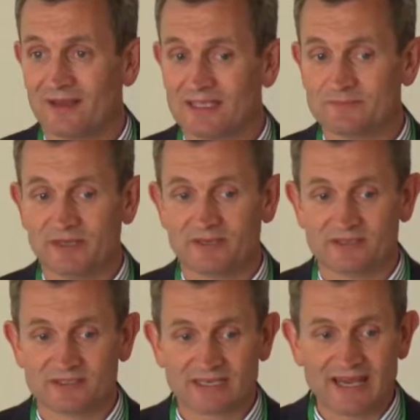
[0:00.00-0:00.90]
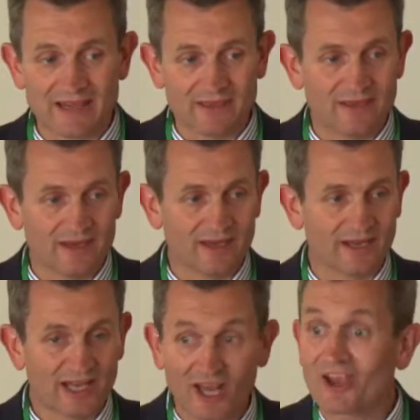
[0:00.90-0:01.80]
is because in
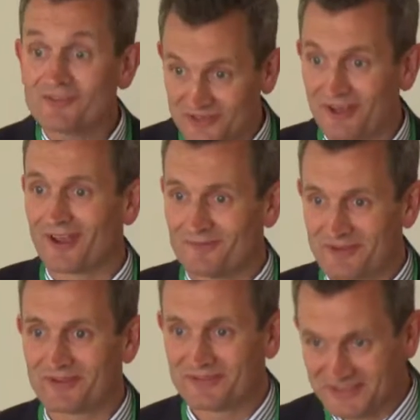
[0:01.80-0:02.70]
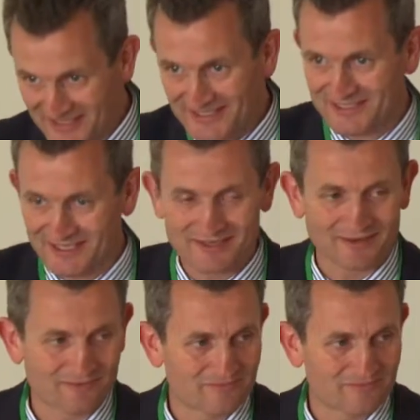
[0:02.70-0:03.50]
the lifetime of the facility,